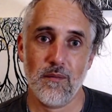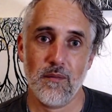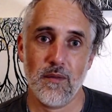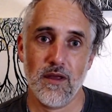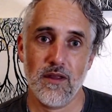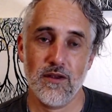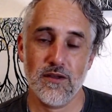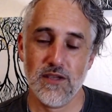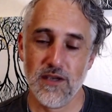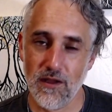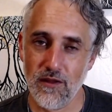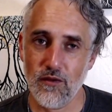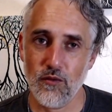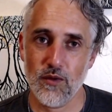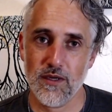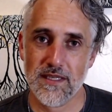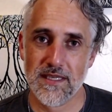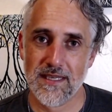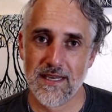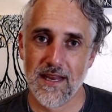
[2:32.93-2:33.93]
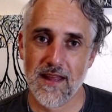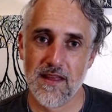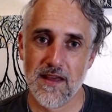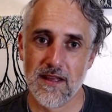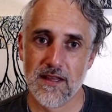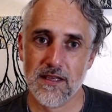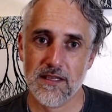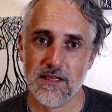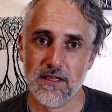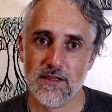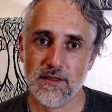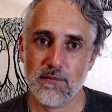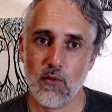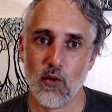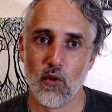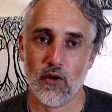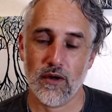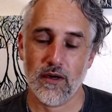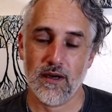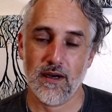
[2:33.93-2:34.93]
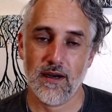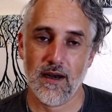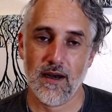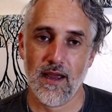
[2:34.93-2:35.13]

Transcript: There's another reason I think this is important,